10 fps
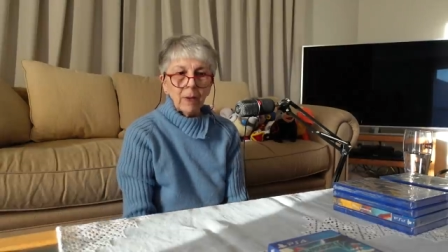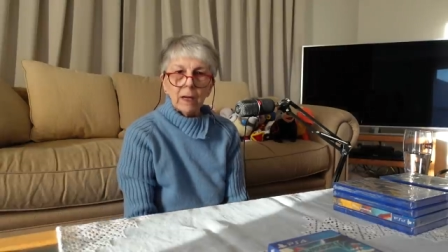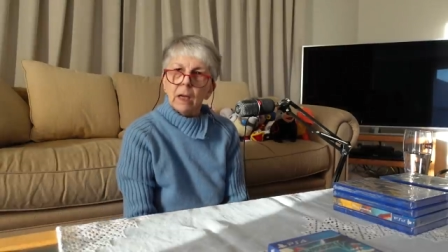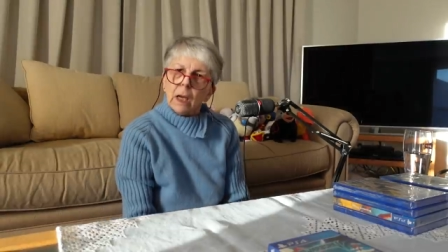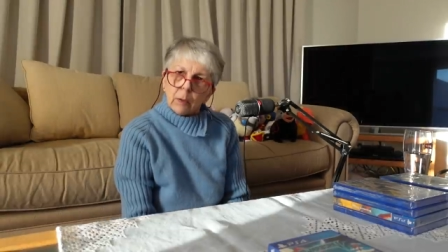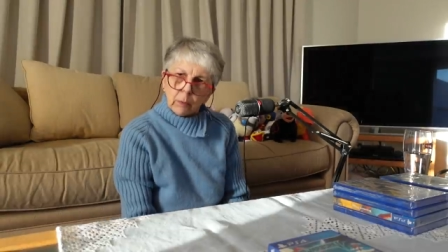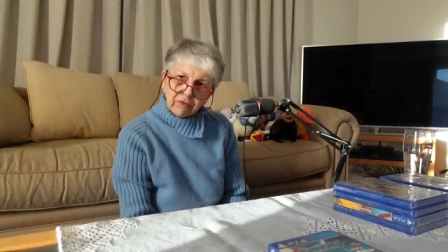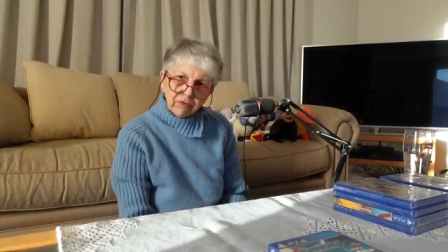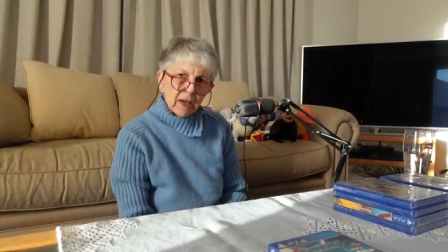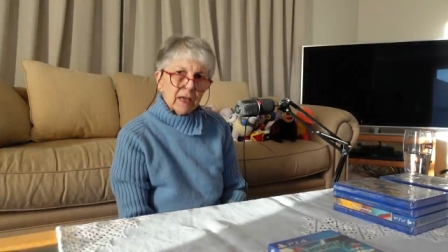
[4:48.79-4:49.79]
Well,
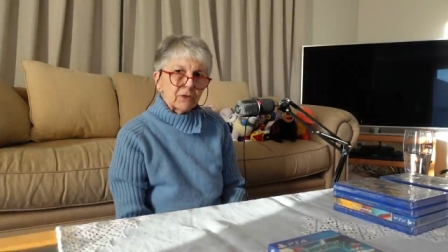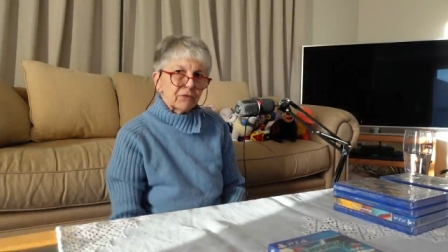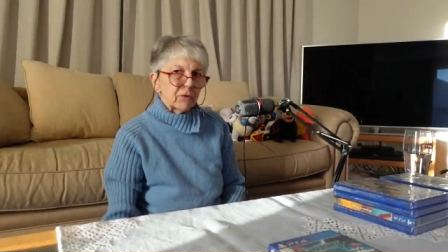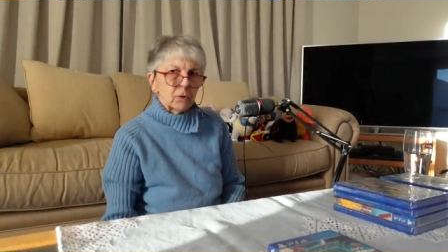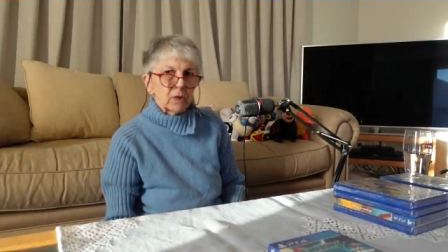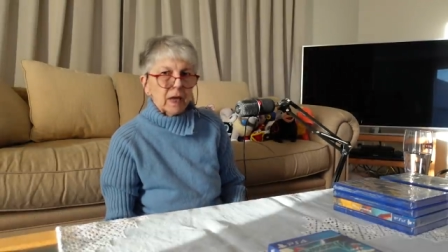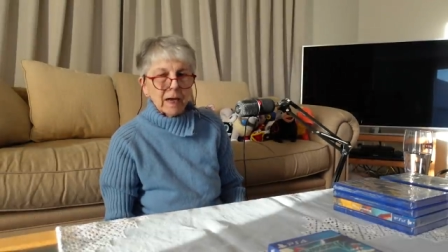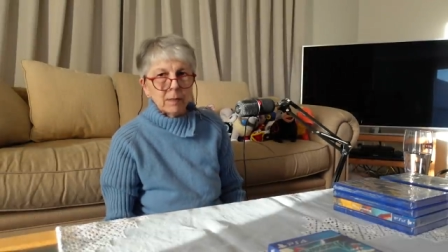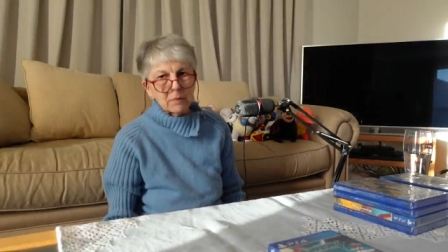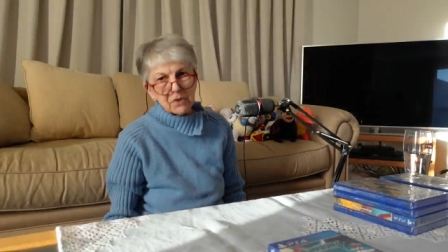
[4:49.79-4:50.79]
we've had a few
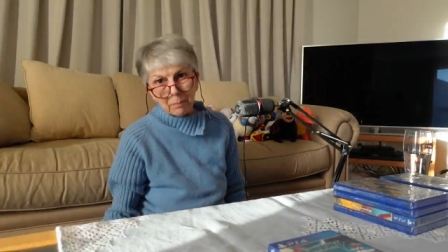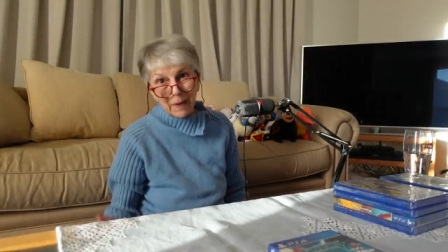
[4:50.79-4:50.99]
games,